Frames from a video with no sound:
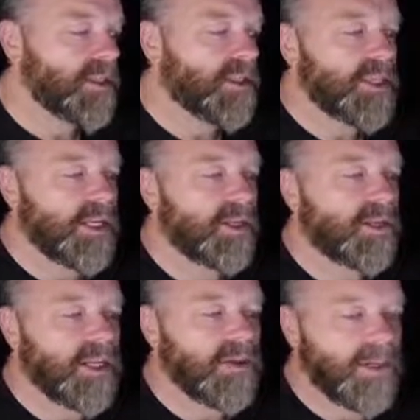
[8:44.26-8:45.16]
The thing I
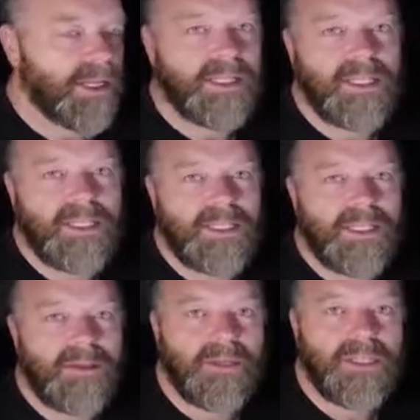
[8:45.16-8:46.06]
like about
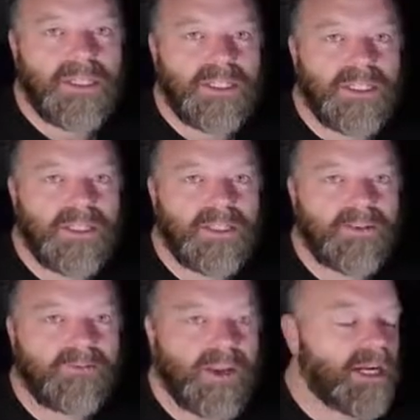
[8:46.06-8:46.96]
these images is
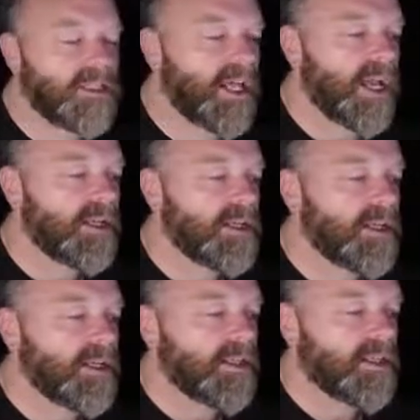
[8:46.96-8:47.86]
the fact that
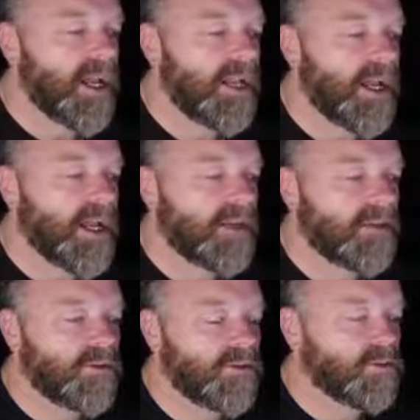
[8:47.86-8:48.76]
they are
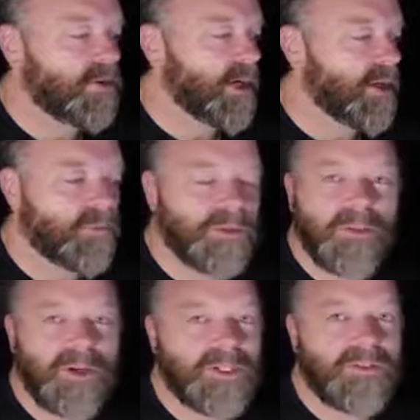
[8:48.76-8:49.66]
already
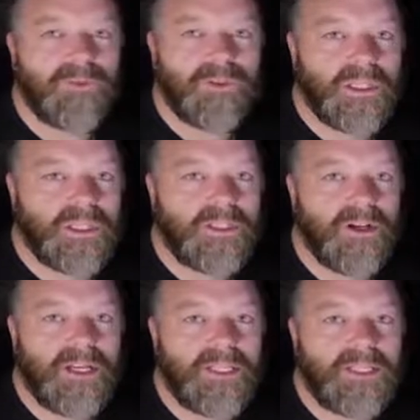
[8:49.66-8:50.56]
optimized for this
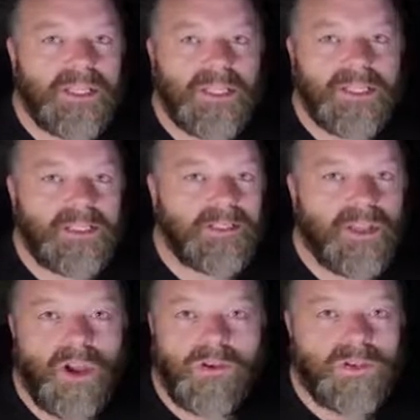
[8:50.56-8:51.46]
site, so they just
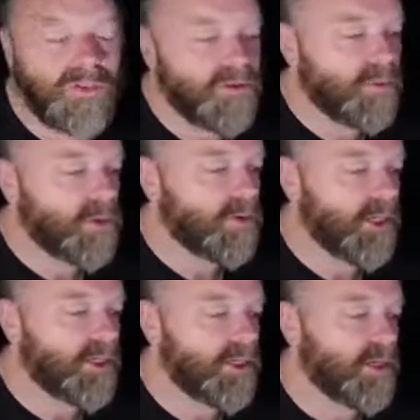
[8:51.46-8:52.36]
load super
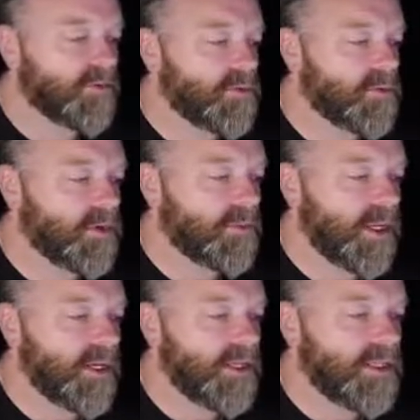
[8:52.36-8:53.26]
quick and you don't have to worry
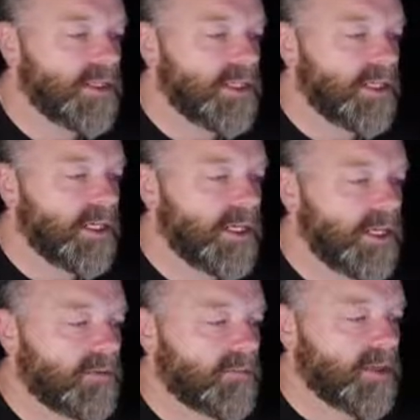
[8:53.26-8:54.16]
about it.
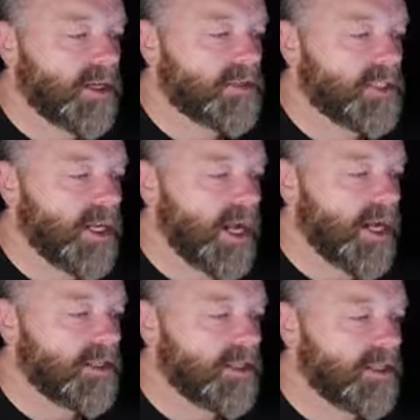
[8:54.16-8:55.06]
It's an
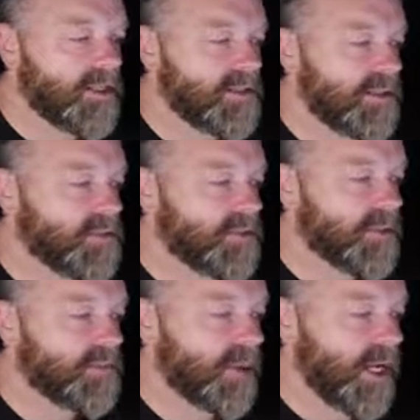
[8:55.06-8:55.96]
art thing. Let's put
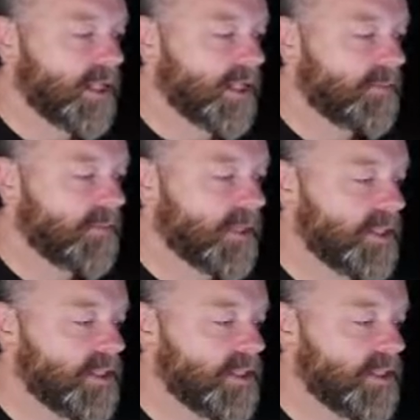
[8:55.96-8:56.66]
the palette up there.